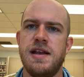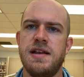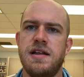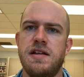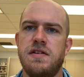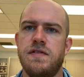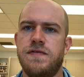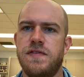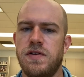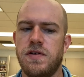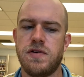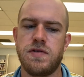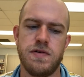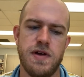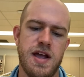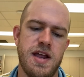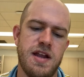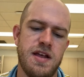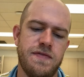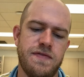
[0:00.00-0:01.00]
and you feel
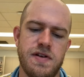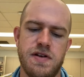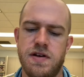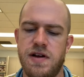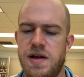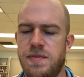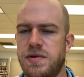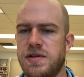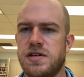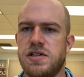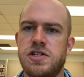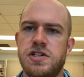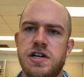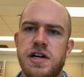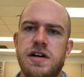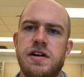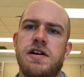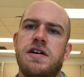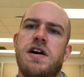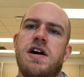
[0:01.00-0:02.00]
creative and you're able to
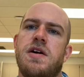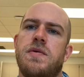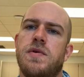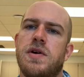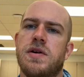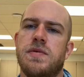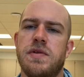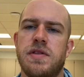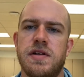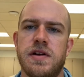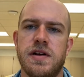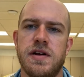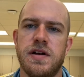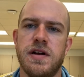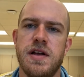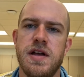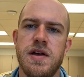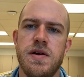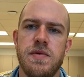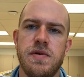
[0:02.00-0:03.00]
share your artwork with your
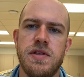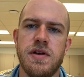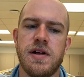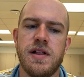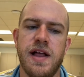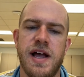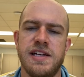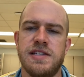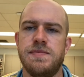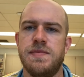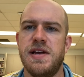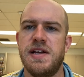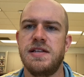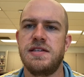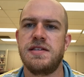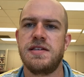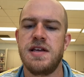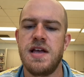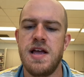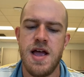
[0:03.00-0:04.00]
classmates.